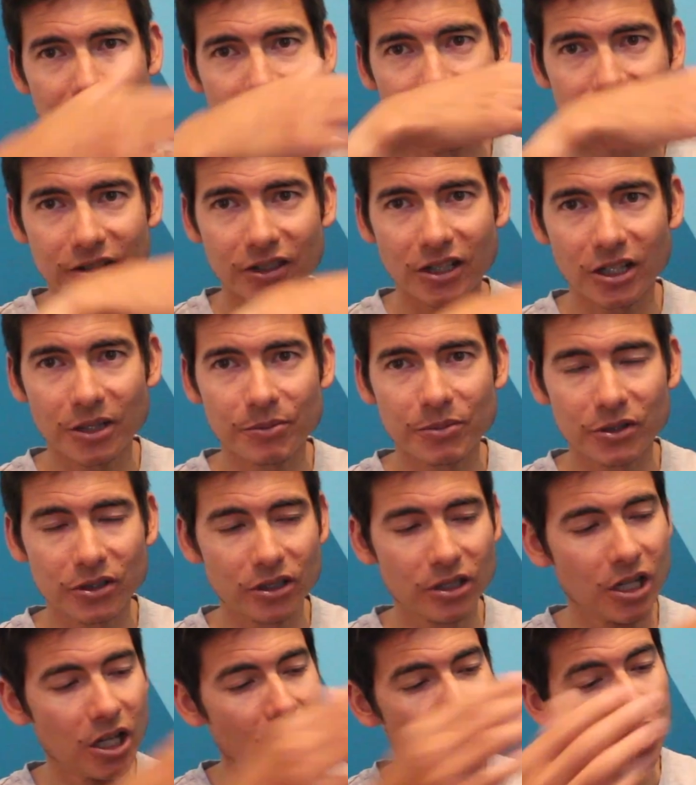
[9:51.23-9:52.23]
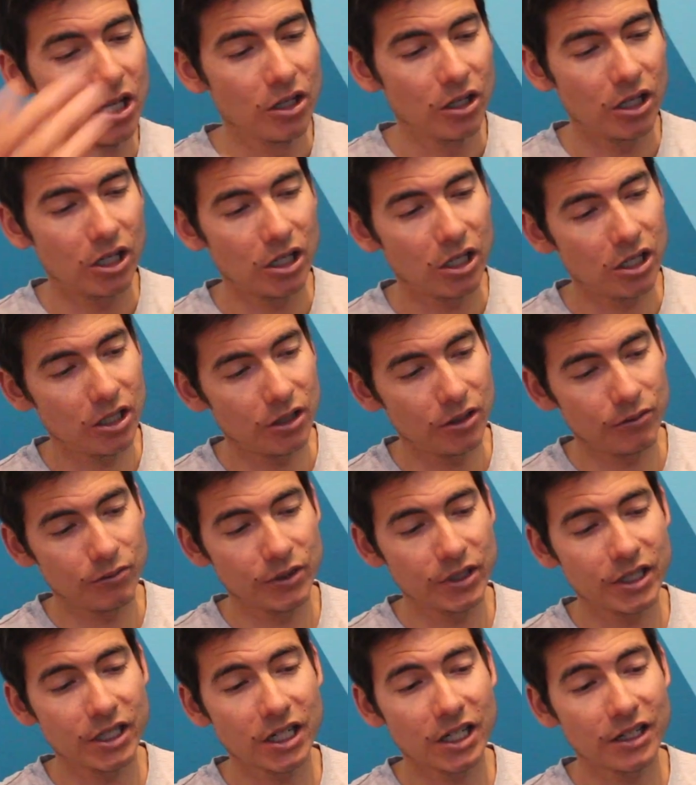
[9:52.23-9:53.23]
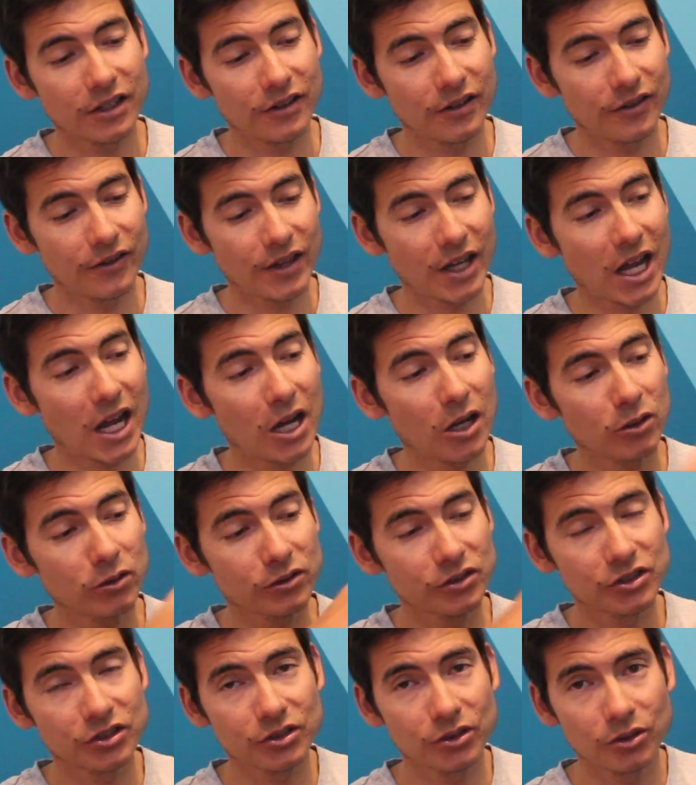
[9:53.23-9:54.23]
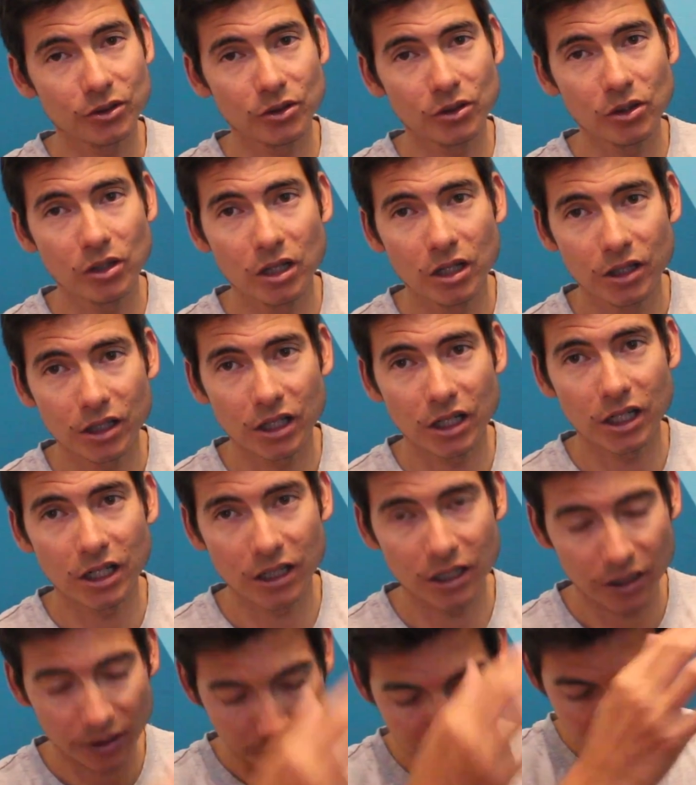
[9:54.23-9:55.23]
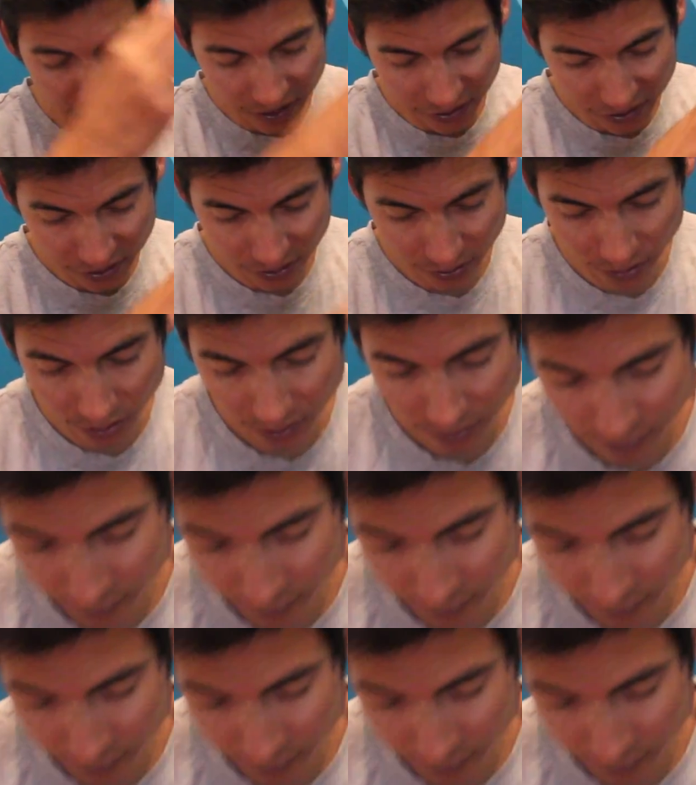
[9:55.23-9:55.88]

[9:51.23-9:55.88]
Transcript: We got the upper, uh, we got the outsole, uh, midsole,